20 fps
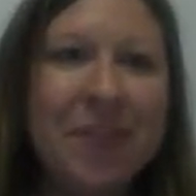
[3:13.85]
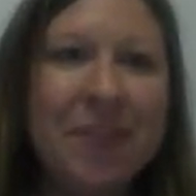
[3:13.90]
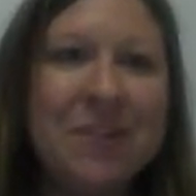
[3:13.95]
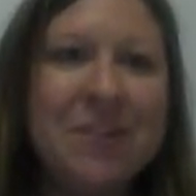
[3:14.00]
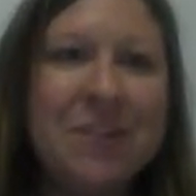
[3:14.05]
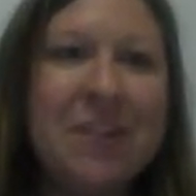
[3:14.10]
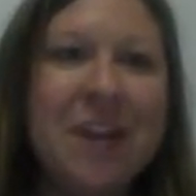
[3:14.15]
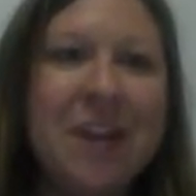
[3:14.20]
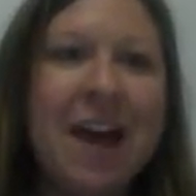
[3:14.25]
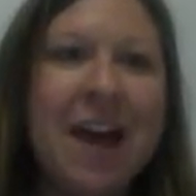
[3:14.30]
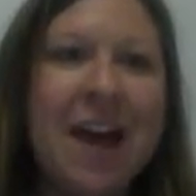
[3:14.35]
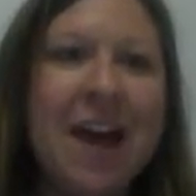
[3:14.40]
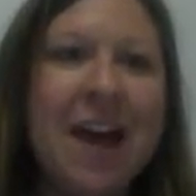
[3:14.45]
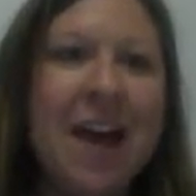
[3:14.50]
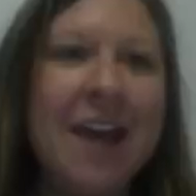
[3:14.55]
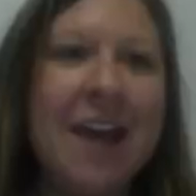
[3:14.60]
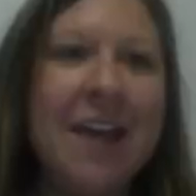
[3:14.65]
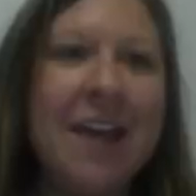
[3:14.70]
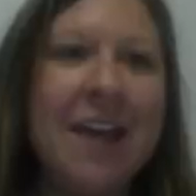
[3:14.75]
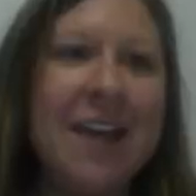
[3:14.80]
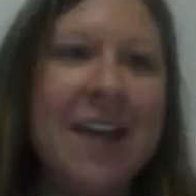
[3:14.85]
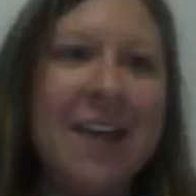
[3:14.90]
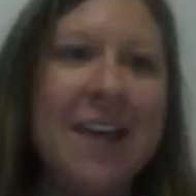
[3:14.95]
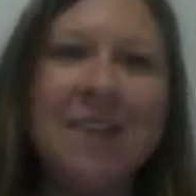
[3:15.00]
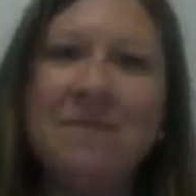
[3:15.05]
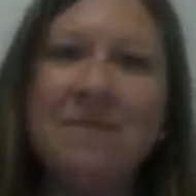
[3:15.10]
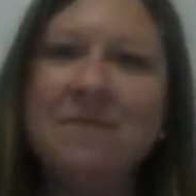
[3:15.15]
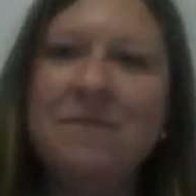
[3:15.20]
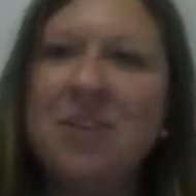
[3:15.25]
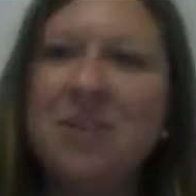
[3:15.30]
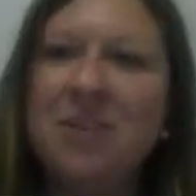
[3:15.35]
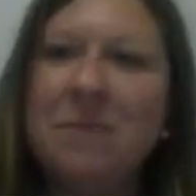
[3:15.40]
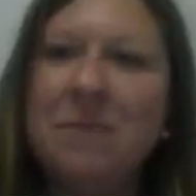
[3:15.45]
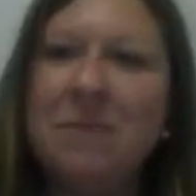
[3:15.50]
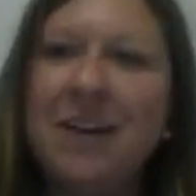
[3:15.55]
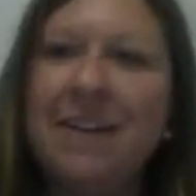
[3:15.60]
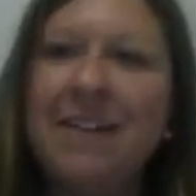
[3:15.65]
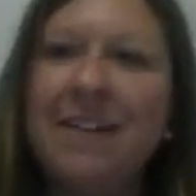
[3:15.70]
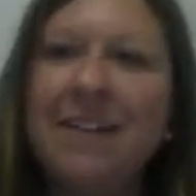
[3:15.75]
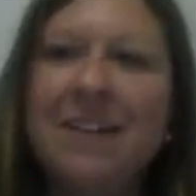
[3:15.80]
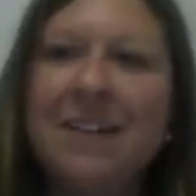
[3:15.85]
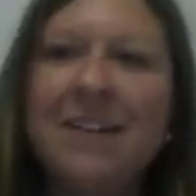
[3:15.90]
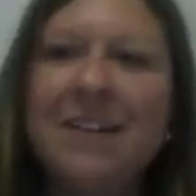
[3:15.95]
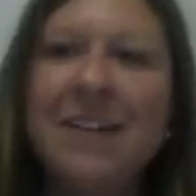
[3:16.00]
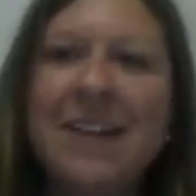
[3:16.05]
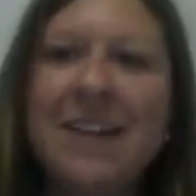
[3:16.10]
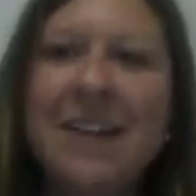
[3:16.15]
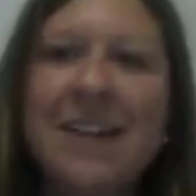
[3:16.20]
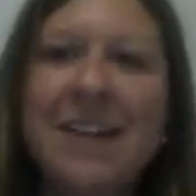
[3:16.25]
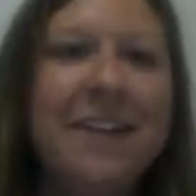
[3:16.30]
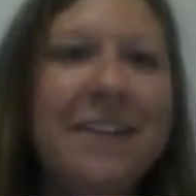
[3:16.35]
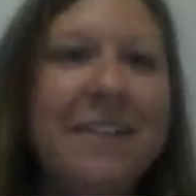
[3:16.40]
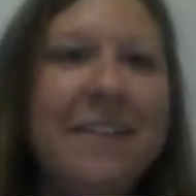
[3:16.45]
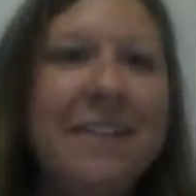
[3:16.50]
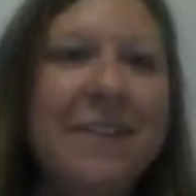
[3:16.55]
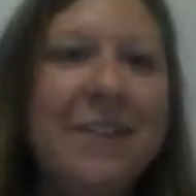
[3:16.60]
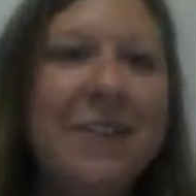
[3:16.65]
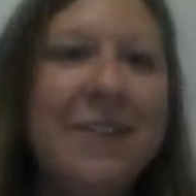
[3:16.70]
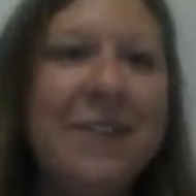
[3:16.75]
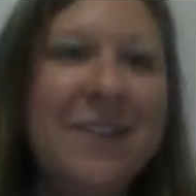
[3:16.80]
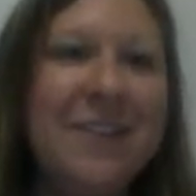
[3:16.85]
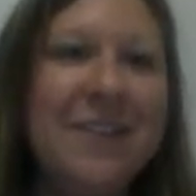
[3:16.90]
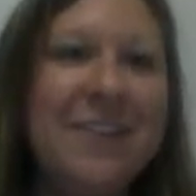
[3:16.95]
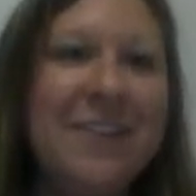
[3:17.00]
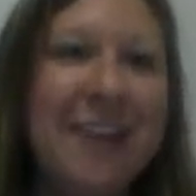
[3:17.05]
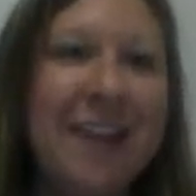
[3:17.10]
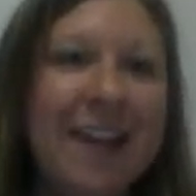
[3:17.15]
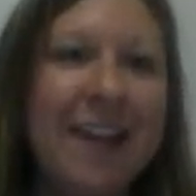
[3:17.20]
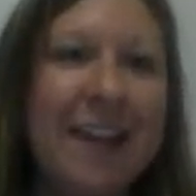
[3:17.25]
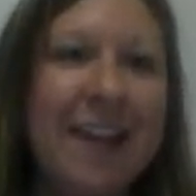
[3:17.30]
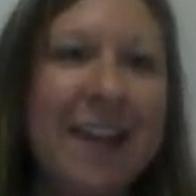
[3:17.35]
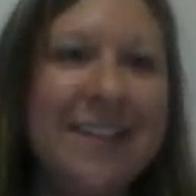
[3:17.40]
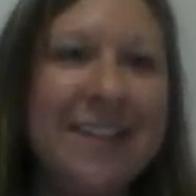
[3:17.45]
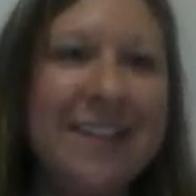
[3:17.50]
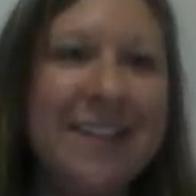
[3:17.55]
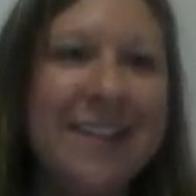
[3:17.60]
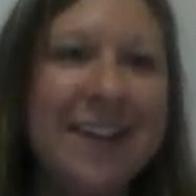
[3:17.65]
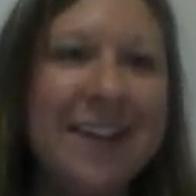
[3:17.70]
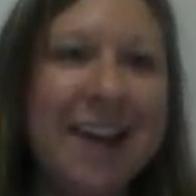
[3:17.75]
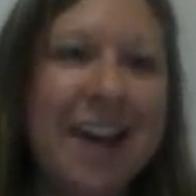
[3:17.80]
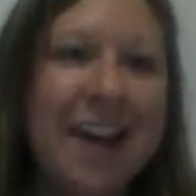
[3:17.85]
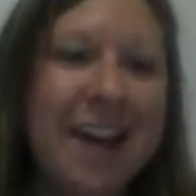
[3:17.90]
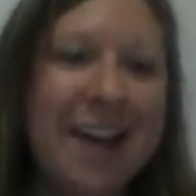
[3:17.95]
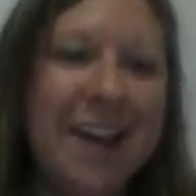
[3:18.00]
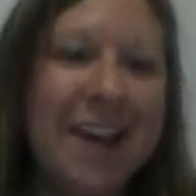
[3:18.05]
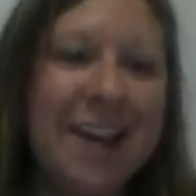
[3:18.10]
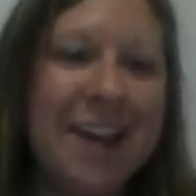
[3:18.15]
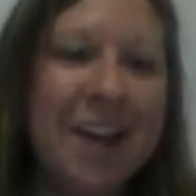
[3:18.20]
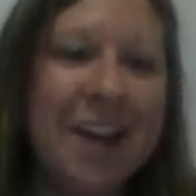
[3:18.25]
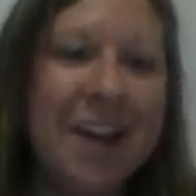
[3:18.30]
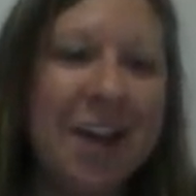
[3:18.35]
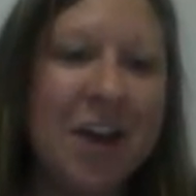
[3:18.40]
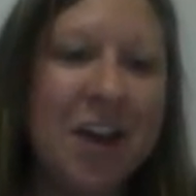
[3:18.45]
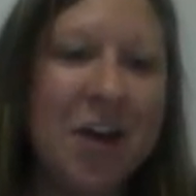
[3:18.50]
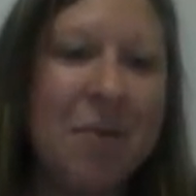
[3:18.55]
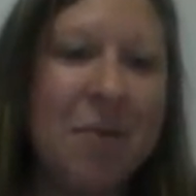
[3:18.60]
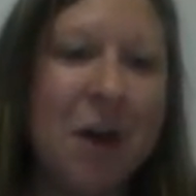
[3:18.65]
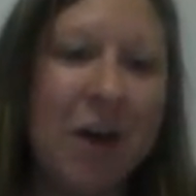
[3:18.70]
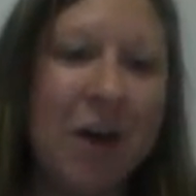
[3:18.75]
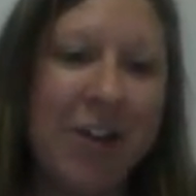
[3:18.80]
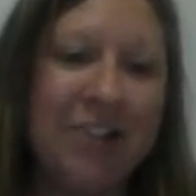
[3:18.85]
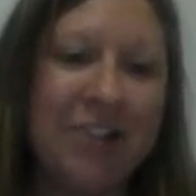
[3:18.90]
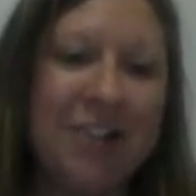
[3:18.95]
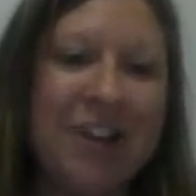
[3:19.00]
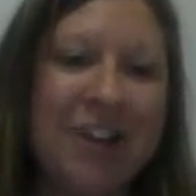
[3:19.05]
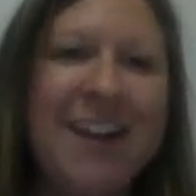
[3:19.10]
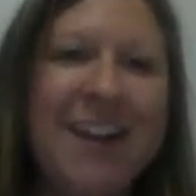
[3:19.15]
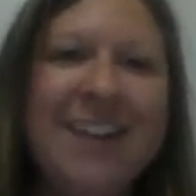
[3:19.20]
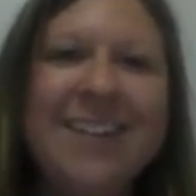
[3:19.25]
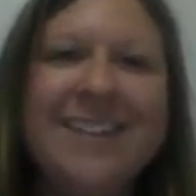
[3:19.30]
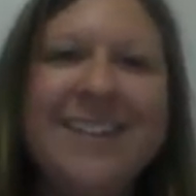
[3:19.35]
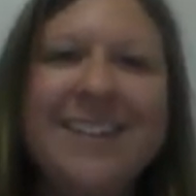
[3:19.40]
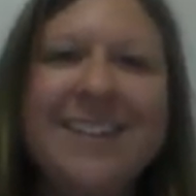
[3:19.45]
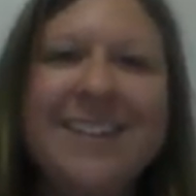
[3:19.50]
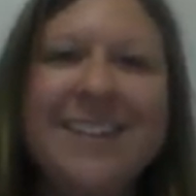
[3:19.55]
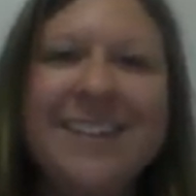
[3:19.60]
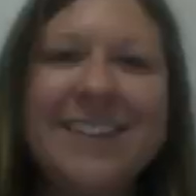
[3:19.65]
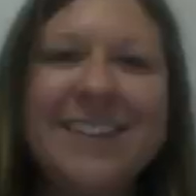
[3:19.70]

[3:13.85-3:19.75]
which I am jumping around here for one second, I apologize.